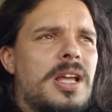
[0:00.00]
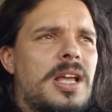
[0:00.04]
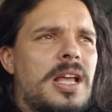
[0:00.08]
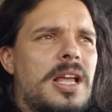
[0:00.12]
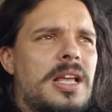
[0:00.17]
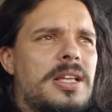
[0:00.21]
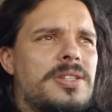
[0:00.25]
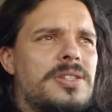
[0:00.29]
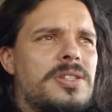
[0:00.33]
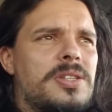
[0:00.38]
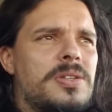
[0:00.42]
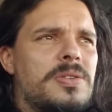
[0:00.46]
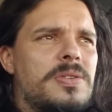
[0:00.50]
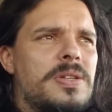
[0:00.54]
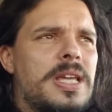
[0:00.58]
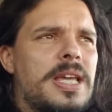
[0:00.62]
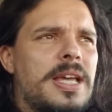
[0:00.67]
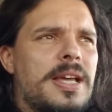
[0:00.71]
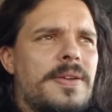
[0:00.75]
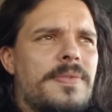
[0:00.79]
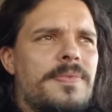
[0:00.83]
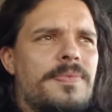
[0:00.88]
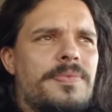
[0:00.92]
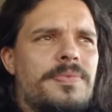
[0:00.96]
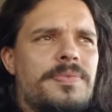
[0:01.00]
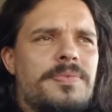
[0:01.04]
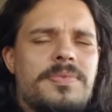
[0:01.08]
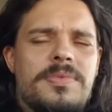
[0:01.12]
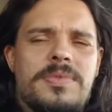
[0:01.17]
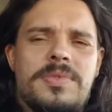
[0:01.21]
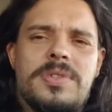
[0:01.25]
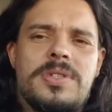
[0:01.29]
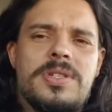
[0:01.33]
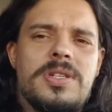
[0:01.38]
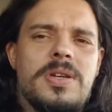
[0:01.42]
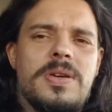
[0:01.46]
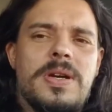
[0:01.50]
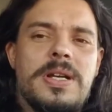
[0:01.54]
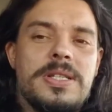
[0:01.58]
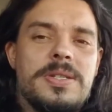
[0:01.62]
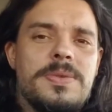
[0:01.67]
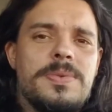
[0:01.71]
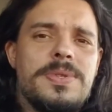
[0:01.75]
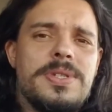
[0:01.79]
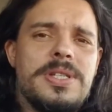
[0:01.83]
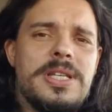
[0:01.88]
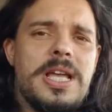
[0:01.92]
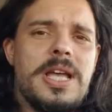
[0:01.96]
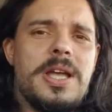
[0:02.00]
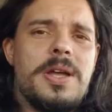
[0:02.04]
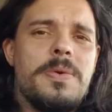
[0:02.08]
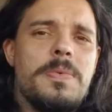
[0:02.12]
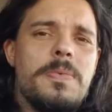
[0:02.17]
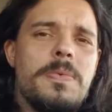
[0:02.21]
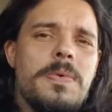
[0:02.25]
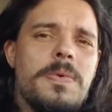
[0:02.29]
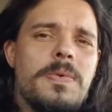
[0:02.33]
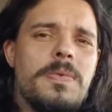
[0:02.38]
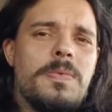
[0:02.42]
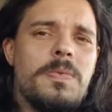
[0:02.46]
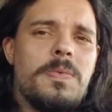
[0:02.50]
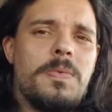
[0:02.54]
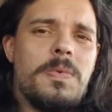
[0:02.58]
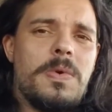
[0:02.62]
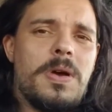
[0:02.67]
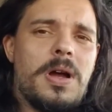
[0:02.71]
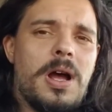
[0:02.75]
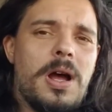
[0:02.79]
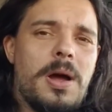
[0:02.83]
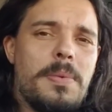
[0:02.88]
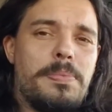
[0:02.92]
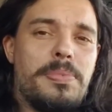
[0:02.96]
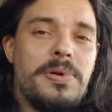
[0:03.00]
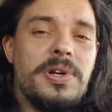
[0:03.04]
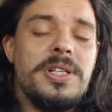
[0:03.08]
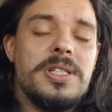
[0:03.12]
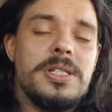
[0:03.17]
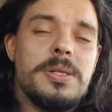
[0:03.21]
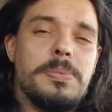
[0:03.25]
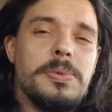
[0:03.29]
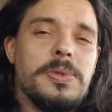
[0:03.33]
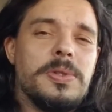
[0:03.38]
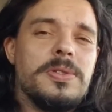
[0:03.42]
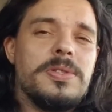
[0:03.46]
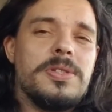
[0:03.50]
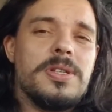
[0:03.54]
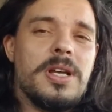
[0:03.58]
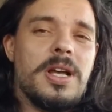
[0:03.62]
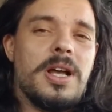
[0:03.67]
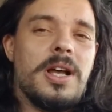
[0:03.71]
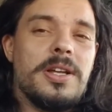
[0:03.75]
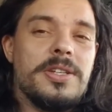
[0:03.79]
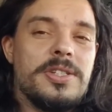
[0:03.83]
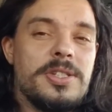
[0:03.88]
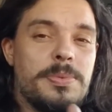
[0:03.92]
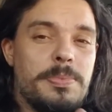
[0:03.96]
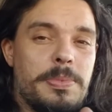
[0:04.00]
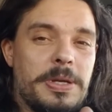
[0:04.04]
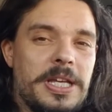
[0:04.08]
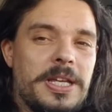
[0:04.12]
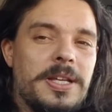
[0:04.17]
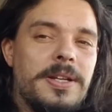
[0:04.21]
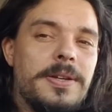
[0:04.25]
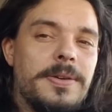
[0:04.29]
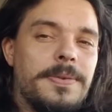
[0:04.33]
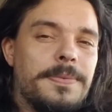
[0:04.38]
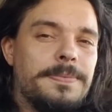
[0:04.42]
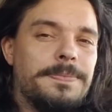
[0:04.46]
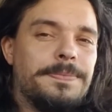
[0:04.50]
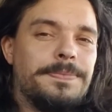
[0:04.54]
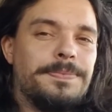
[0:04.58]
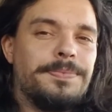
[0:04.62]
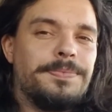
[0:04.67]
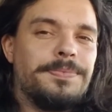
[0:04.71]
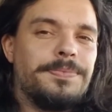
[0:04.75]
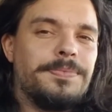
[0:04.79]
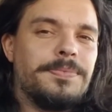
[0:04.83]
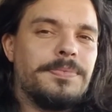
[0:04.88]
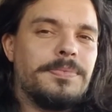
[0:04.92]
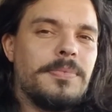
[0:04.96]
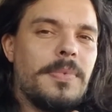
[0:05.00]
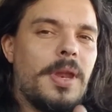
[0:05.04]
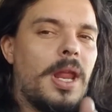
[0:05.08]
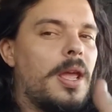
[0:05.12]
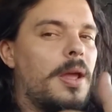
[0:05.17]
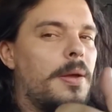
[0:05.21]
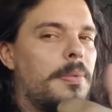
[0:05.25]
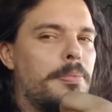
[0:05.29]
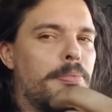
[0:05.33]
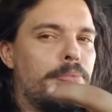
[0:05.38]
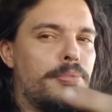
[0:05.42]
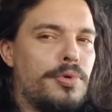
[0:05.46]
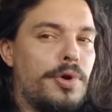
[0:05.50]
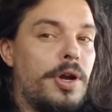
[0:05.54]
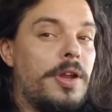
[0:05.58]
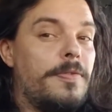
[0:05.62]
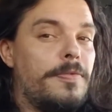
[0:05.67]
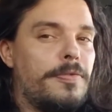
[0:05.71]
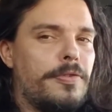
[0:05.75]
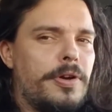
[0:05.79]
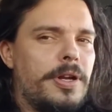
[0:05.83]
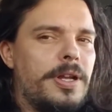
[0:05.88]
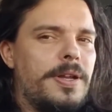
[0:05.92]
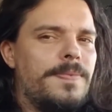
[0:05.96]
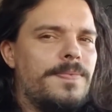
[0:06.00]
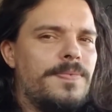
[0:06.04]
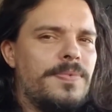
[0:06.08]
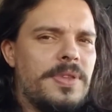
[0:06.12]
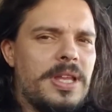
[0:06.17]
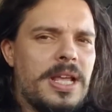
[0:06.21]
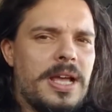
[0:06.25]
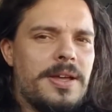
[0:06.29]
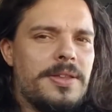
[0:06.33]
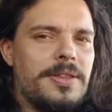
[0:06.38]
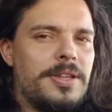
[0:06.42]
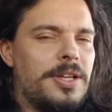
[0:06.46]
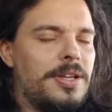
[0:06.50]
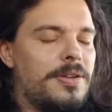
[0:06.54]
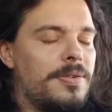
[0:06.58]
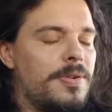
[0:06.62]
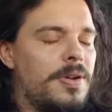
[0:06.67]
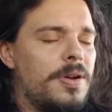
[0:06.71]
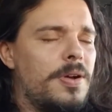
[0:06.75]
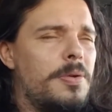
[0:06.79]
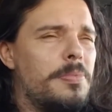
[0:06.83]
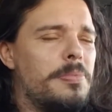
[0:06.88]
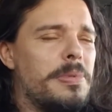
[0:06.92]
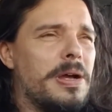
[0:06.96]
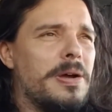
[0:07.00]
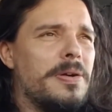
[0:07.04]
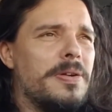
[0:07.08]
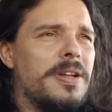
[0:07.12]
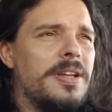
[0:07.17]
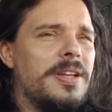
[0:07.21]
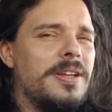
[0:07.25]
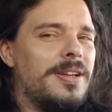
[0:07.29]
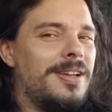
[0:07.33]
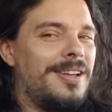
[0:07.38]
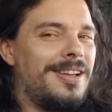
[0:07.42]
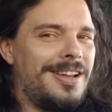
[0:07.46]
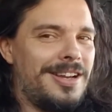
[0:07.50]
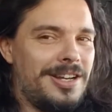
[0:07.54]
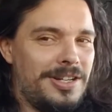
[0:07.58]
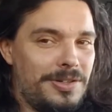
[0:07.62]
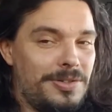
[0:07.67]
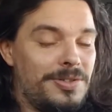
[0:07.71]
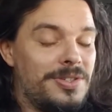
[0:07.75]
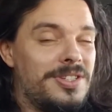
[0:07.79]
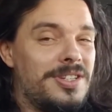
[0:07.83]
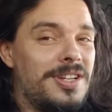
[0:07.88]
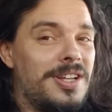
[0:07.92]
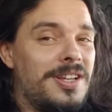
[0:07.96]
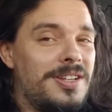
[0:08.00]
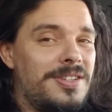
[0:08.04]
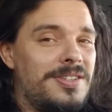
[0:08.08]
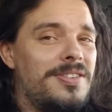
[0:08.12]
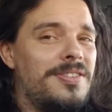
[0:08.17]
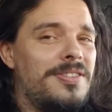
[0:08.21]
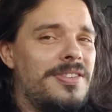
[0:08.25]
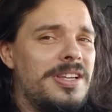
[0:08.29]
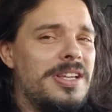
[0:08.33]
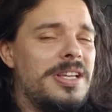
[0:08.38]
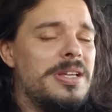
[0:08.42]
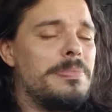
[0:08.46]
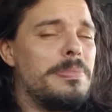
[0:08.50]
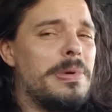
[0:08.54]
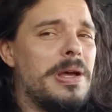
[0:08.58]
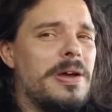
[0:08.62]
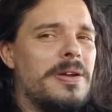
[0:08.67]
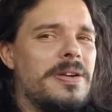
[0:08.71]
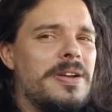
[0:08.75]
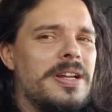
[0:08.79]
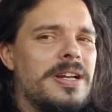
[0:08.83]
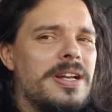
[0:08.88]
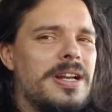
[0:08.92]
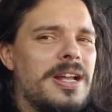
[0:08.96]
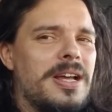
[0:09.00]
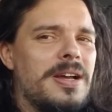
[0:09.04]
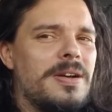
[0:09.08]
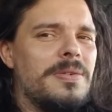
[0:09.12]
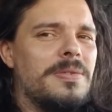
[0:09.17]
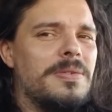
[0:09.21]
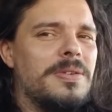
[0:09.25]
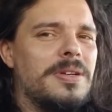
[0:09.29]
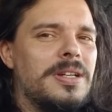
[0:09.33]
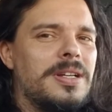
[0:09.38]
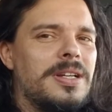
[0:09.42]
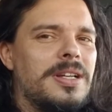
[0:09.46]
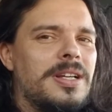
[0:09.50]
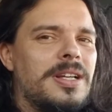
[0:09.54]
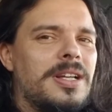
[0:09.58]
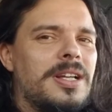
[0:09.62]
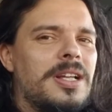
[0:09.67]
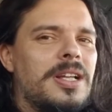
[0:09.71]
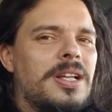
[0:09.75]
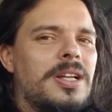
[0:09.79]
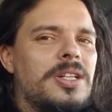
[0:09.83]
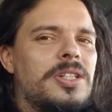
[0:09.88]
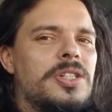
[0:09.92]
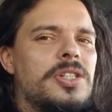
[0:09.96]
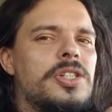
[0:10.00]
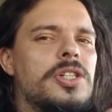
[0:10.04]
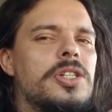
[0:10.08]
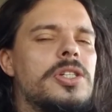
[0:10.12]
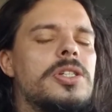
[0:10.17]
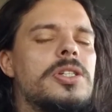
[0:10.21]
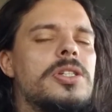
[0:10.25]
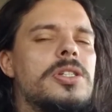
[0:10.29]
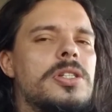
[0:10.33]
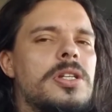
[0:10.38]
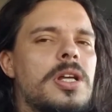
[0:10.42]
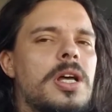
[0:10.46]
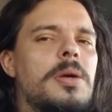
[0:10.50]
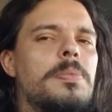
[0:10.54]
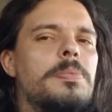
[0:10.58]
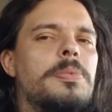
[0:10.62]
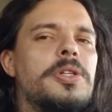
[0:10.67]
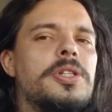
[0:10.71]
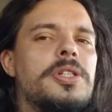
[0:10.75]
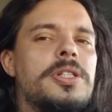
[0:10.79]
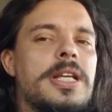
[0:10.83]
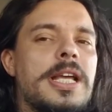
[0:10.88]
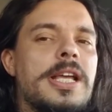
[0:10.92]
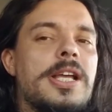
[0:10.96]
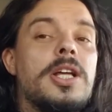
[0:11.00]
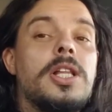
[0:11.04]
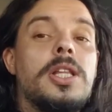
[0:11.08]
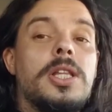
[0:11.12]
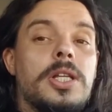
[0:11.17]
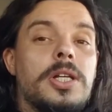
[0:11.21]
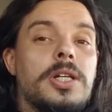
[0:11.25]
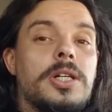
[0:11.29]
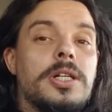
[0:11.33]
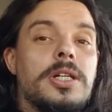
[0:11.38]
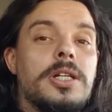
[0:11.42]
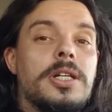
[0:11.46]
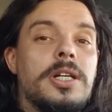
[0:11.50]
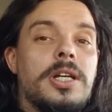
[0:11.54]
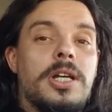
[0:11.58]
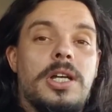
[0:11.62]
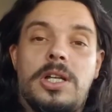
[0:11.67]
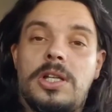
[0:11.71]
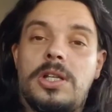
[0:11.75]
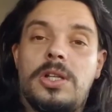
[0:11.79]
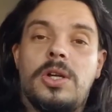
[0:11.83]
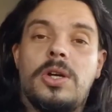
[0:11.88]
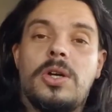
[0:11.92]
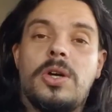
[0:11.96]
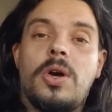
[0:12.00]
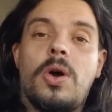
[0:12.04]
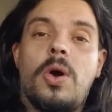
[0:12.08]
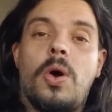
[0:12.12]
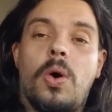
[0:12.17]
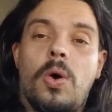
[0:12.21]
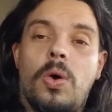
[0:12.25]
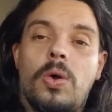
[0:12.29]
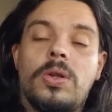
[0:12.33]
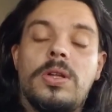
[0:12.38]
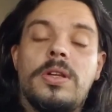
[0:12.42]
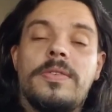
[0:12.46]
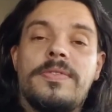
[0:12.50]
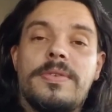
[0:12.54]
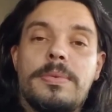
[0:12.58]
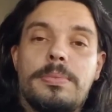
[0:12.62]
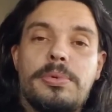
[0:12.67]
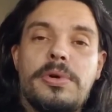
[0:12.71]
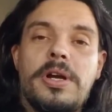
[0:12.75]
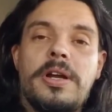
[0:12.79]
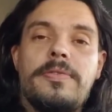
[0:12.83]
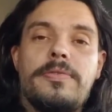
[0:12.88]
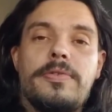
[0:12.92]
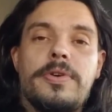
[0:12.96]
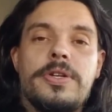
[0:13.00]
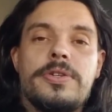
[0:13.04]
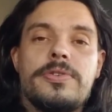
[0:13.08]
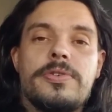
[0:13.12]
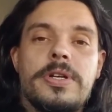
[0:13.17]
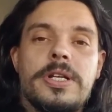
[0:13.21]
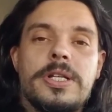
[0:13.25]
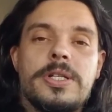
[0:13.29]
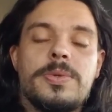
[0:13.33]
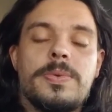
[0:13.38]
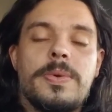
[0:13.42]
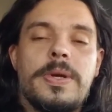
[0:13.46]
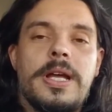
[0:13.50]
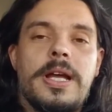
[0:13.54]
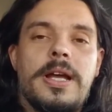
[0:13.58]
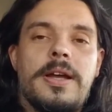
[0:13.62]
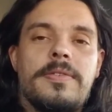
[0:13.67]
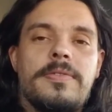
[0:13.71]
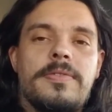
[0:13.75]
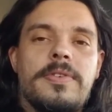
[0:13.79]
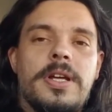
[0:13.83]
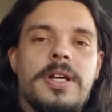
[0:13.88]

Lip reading: So yeah, so as I was saying, our principles are speed, bravery, now that you know about it, and you'll start to think about it now. Just stop and take a look, and look at all of the bravery tricks we have.